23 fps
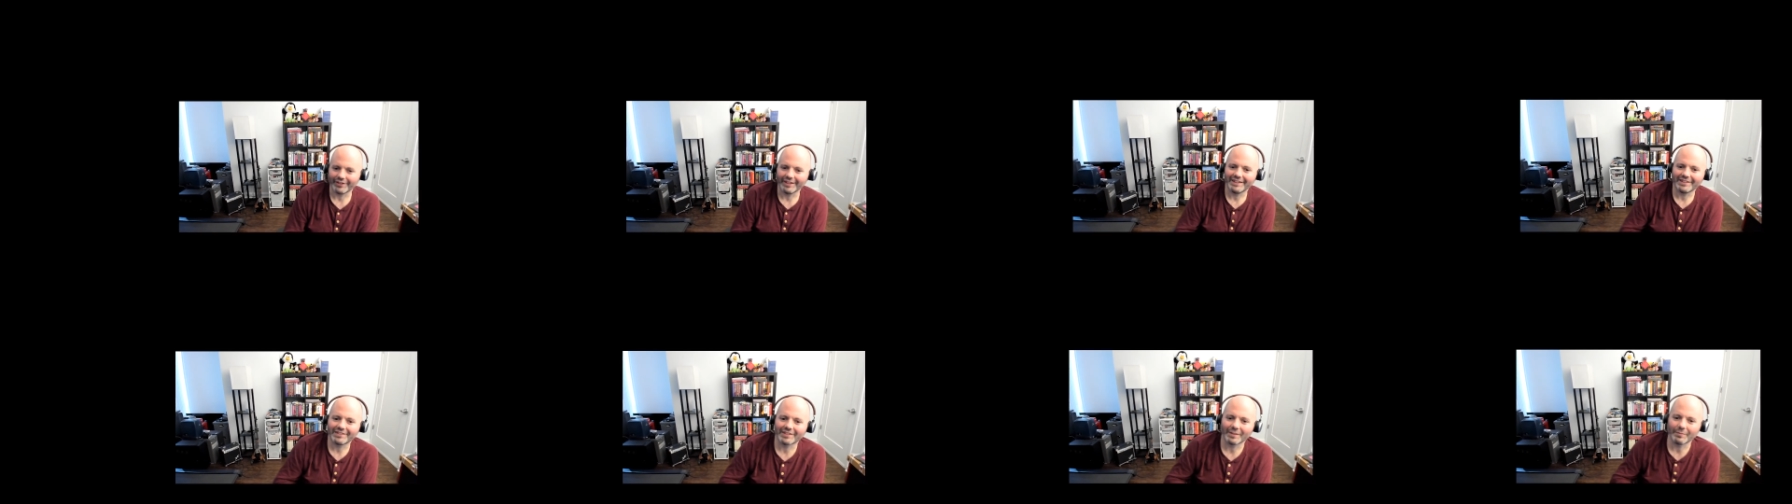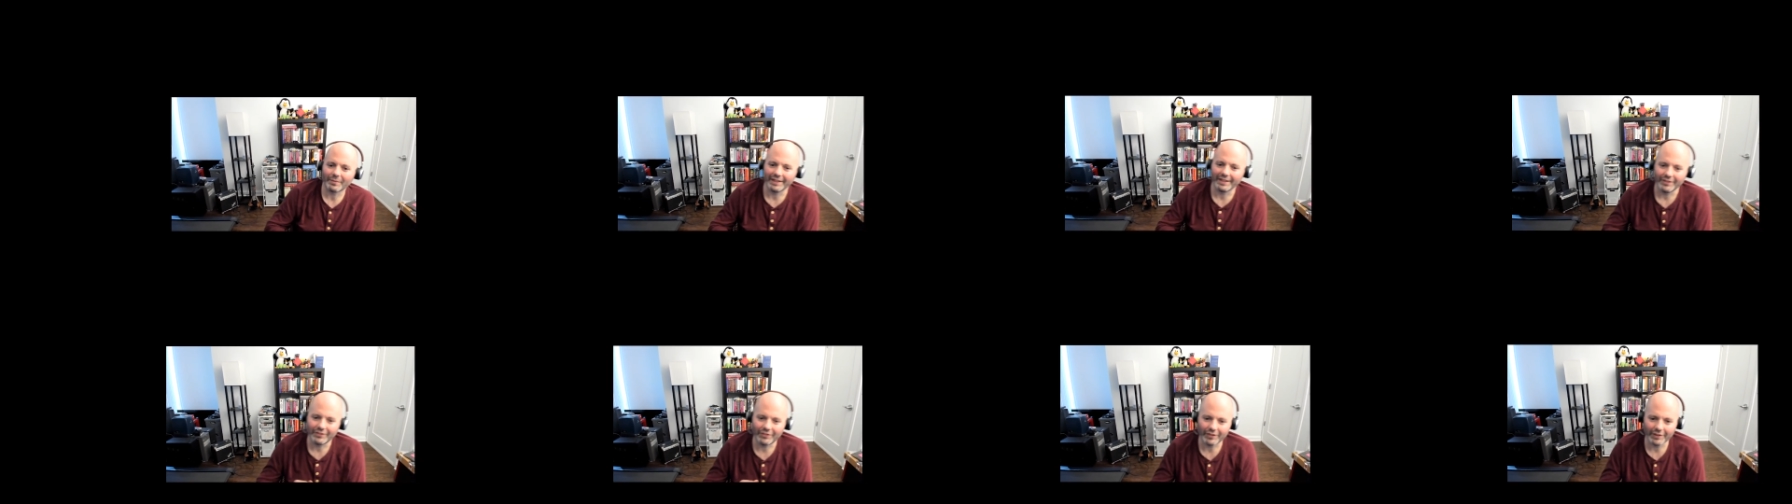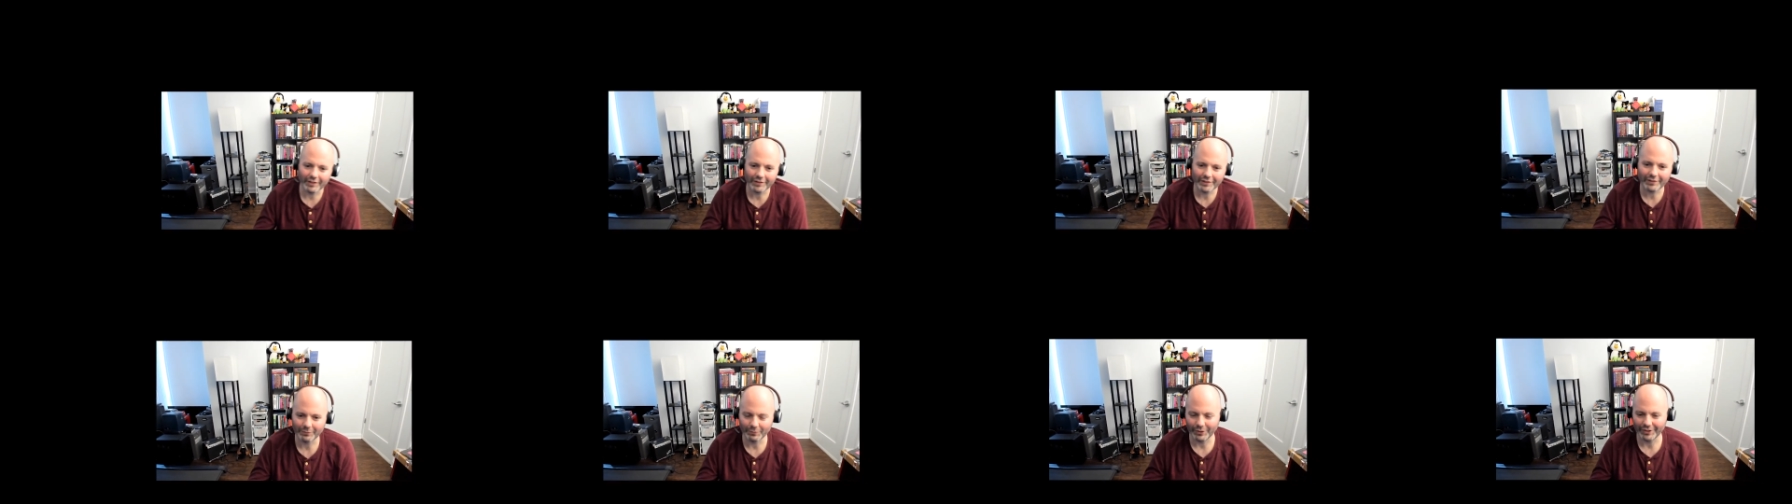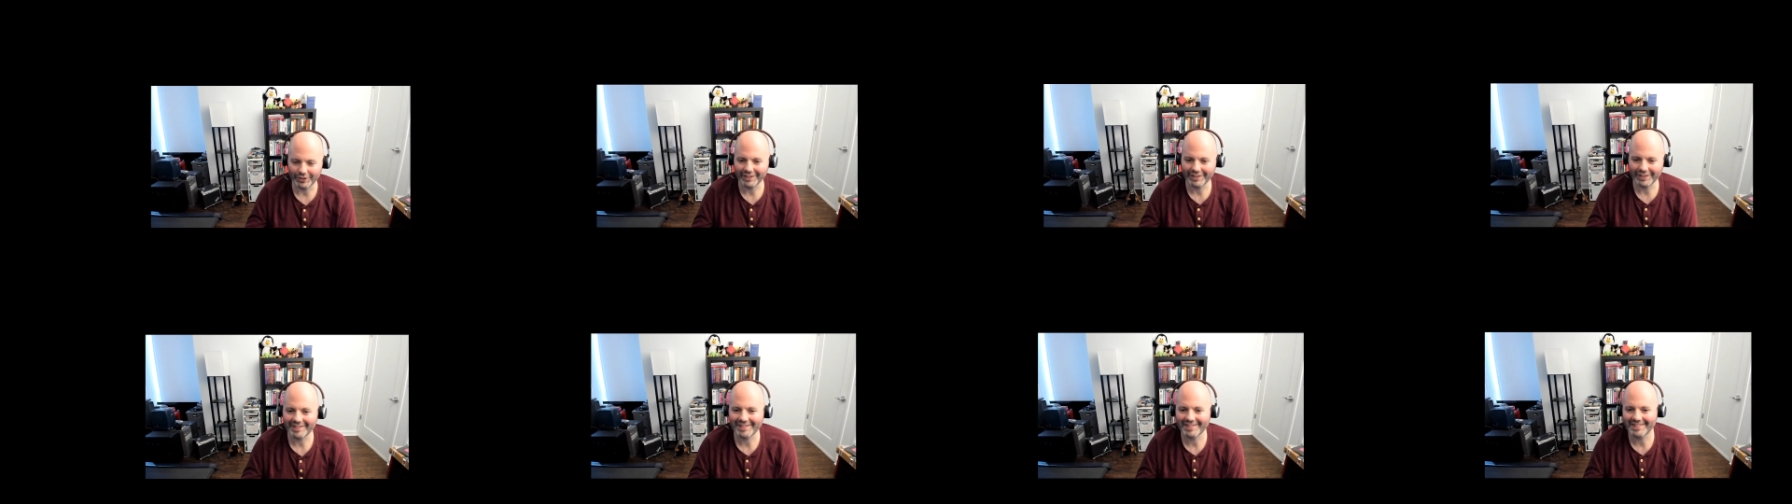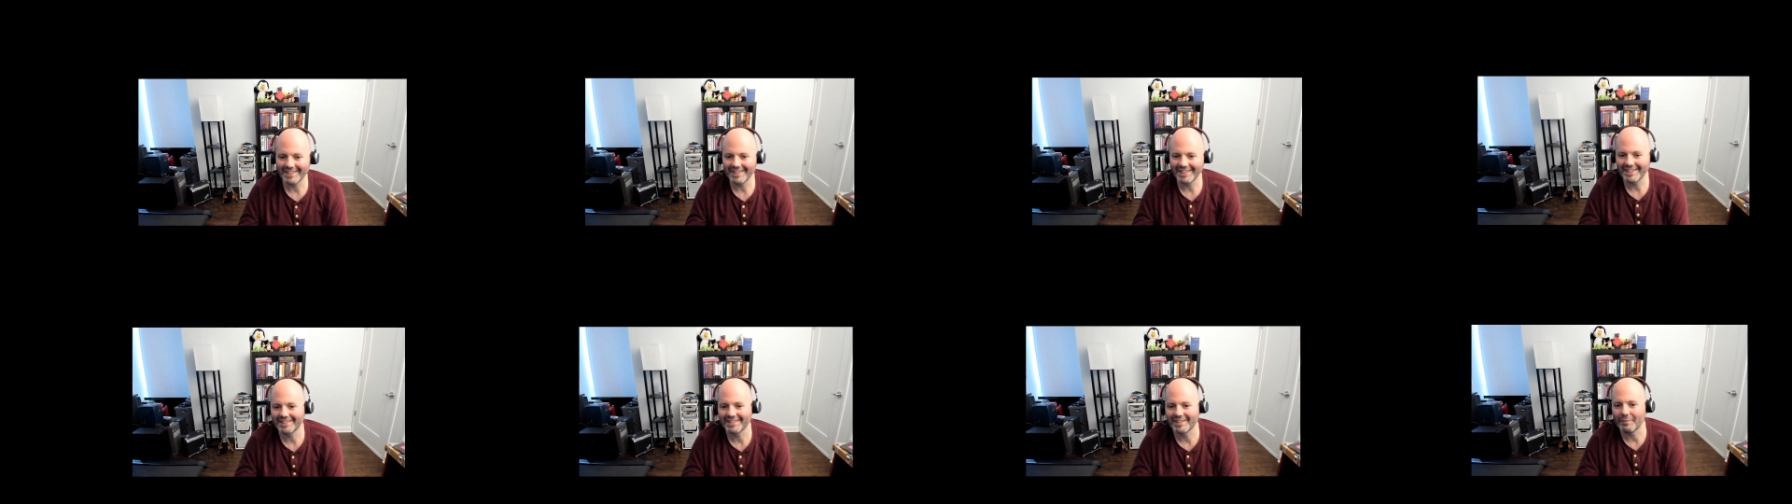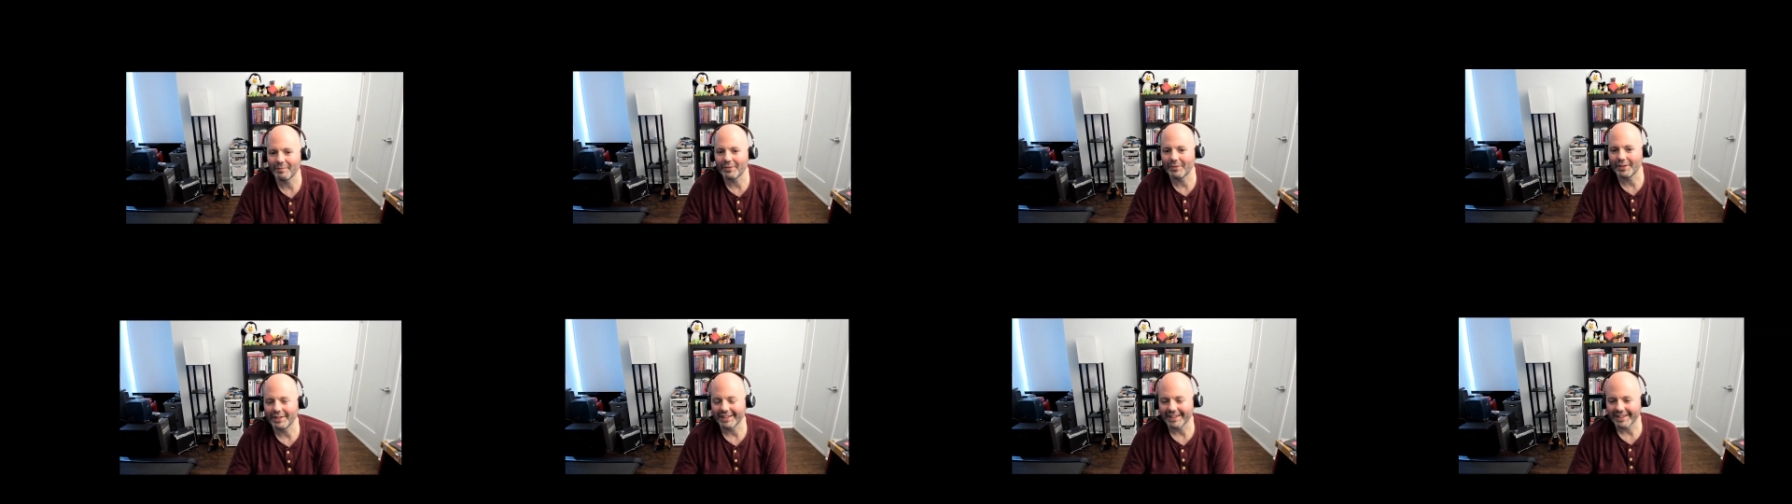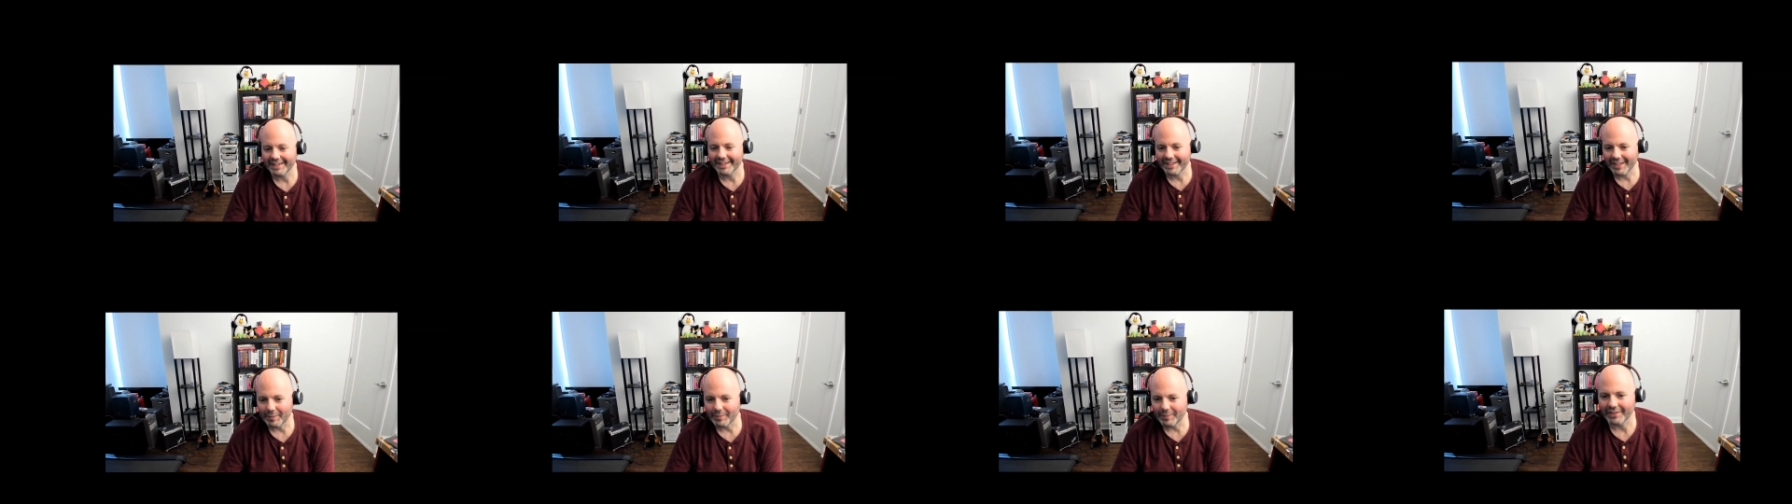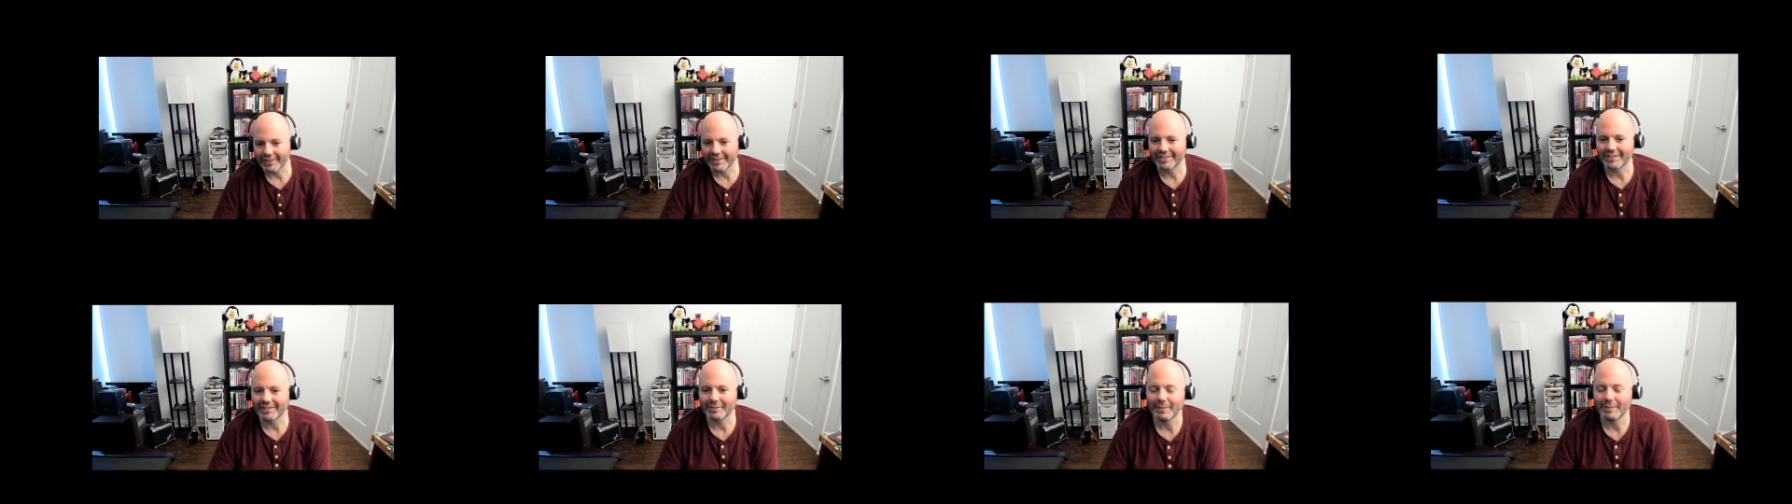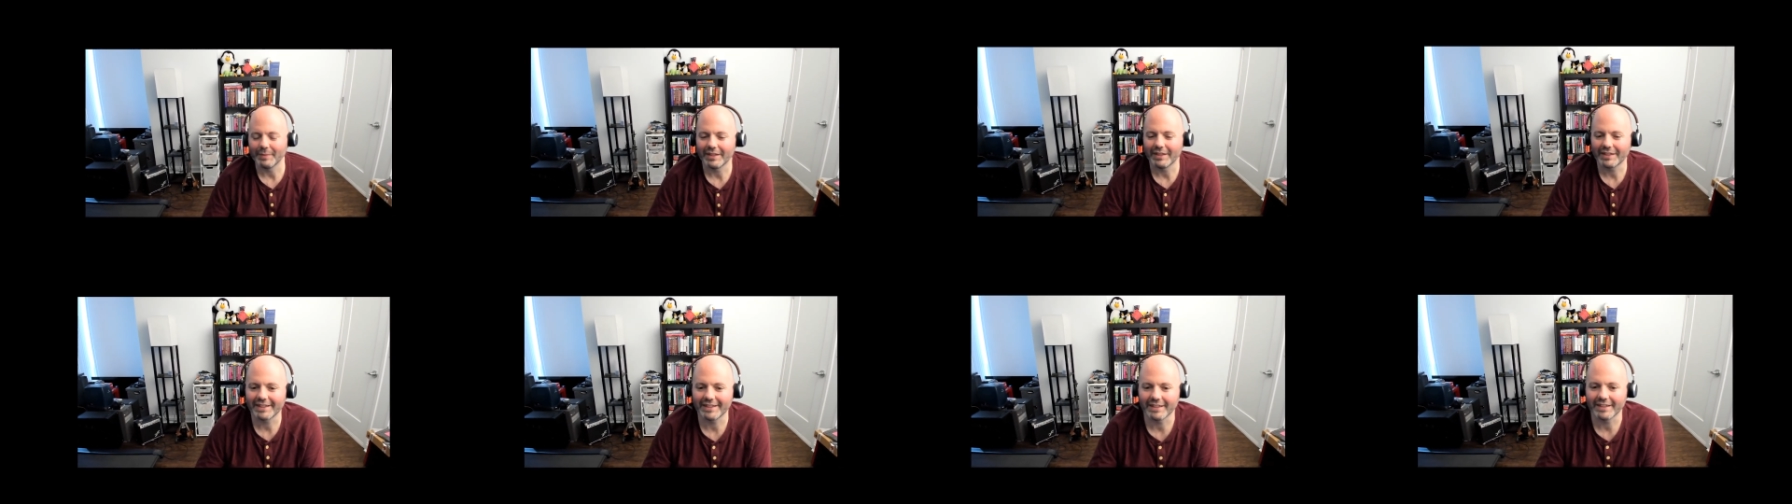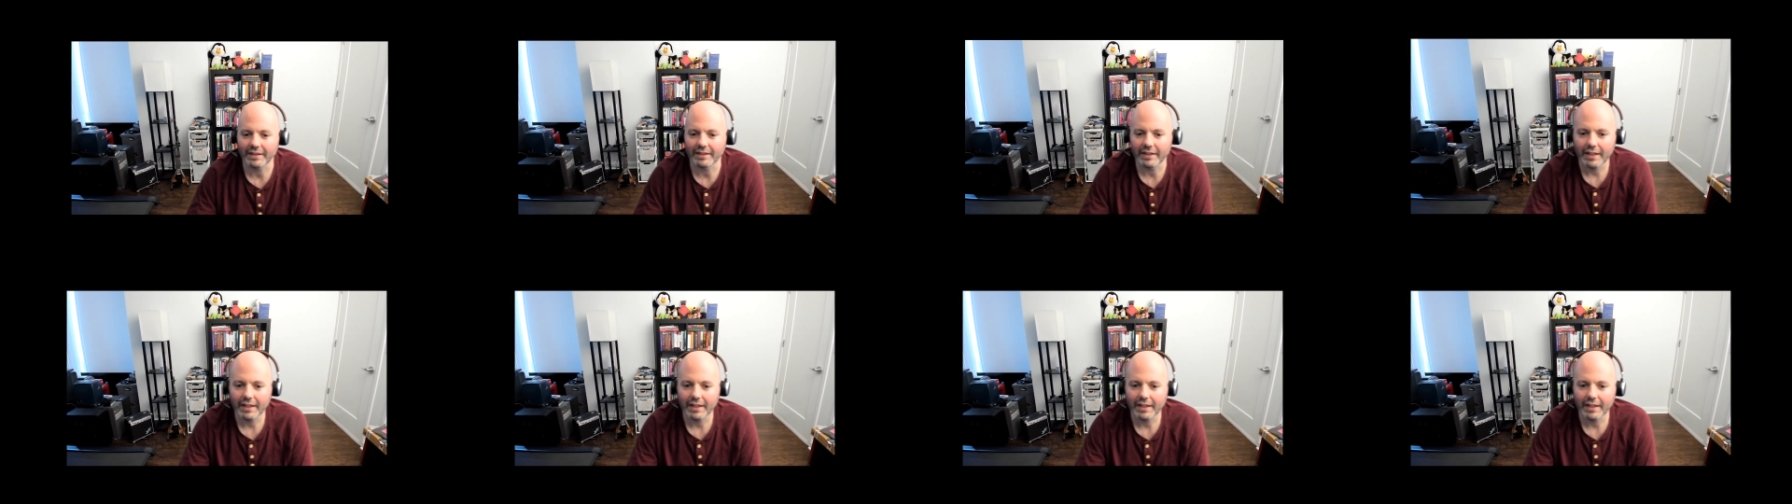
Something that just works, something that comes into market